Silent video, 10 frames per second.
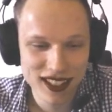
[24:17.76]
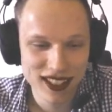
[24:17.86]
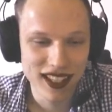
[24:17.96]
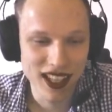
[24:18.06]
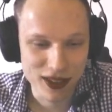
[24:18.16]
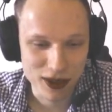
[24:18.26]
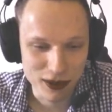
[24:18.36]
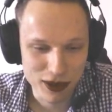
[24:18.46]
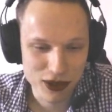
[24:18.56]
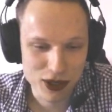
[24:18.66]
Leto,
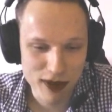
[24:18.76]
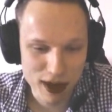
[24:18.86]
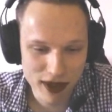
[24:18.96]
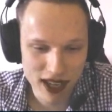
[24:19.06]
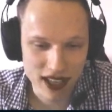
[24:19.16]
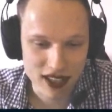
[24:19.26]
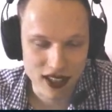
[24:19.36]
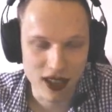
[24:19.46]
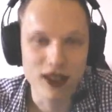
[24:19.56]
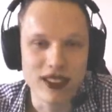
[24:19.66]
would you smack my ass?
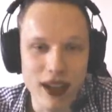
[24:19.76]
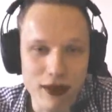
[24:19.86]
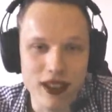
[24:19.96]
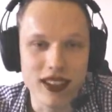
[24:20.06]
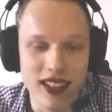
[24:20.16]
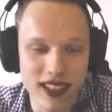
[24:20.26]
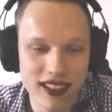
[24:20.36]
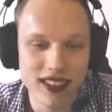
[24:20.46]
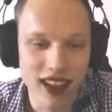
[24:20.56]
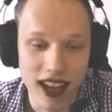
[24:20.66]
Oh, definitely.
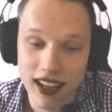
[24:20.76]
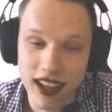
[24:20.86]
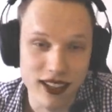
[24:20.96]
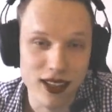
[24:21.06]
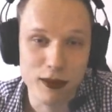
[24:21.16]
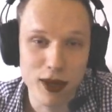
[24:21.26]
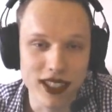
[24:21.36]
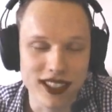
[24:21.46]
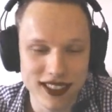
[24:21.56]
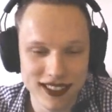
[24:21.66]
I like young boys.